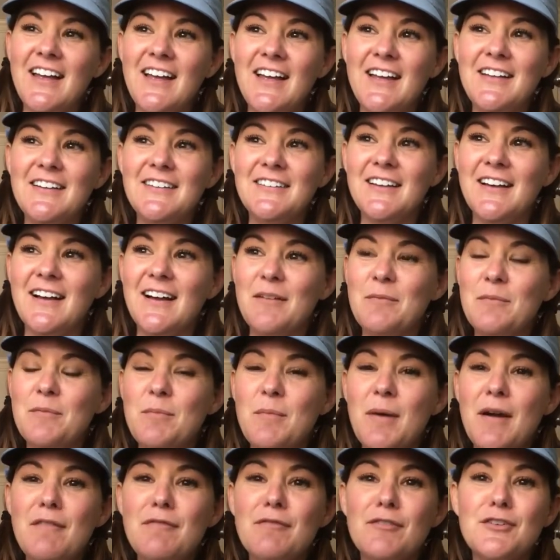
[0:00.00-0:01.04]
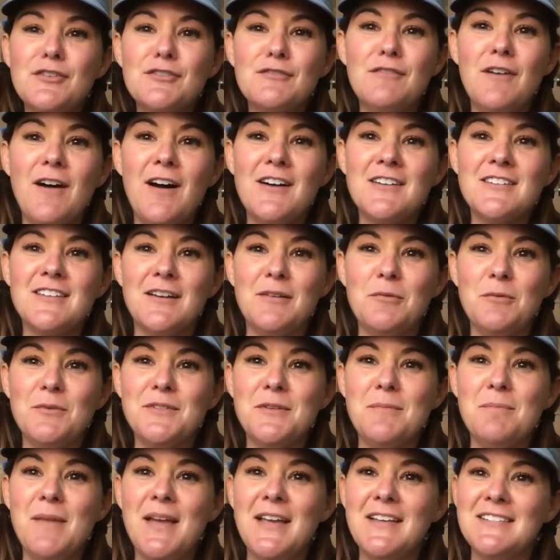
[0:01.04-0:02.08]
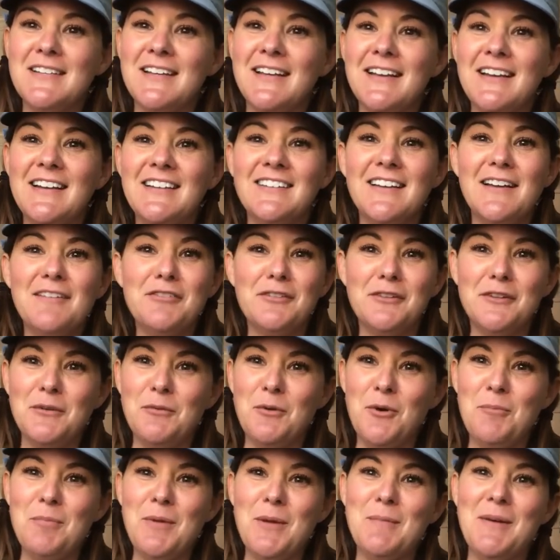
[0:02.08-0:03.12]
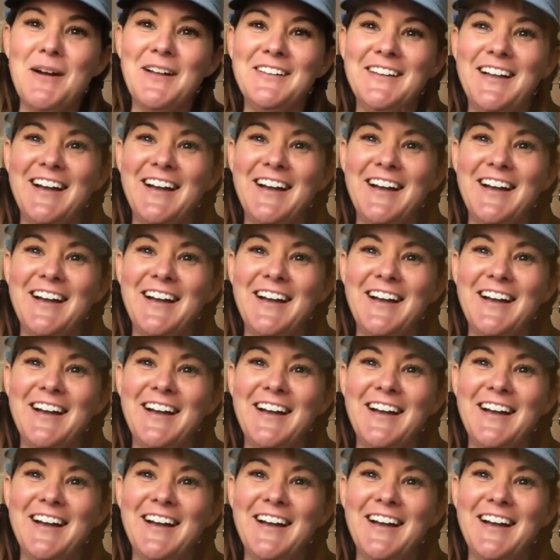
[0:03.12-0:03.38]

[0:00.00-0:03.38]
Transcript: And um, my first box hunt was amazing, and it definitely won't be my